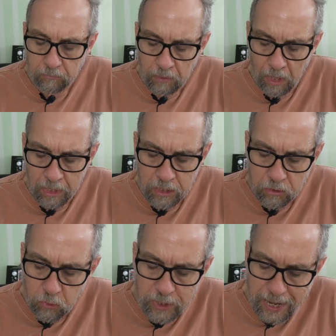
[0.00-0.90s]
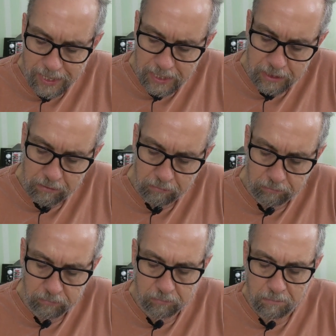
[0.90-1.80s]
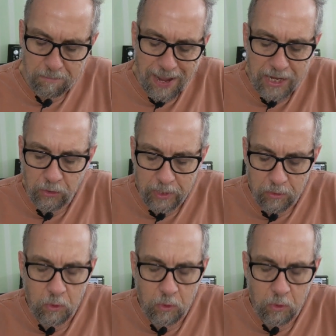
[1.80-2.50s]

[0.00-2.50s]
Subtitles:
You do that manually